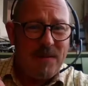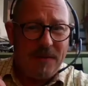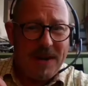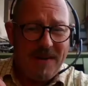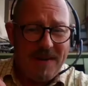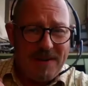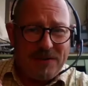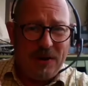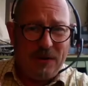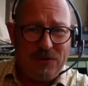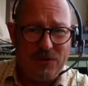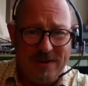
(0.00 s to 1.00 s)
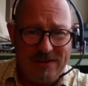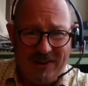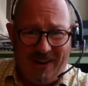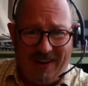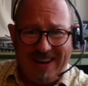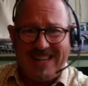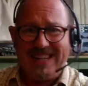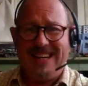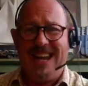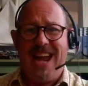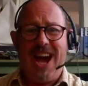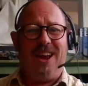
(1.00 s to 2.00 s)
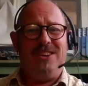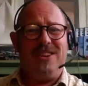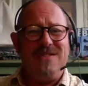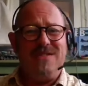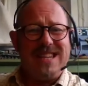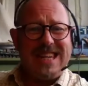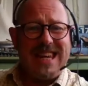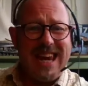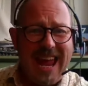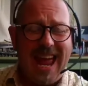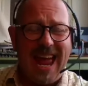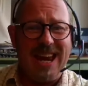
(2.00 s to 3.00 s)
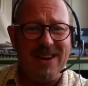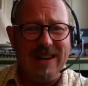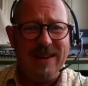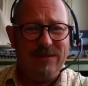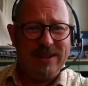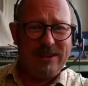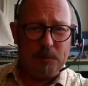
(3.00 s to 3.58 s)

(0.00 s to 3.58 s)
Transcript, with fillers: what the R A F culture is like, and I don't care. You know, lived